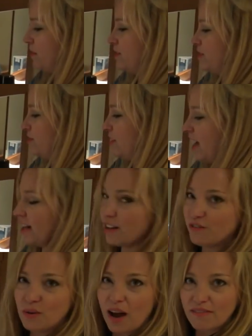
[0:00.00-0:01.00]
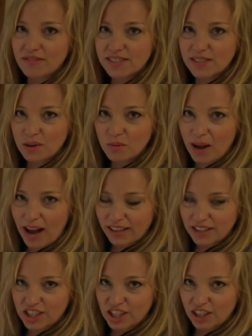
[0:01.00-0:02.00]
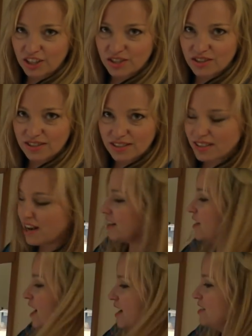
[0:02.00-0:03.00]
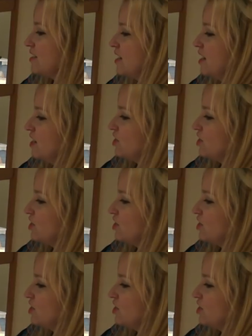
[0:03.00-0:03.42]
that you get if you have the soda package here. So this is kind of nice.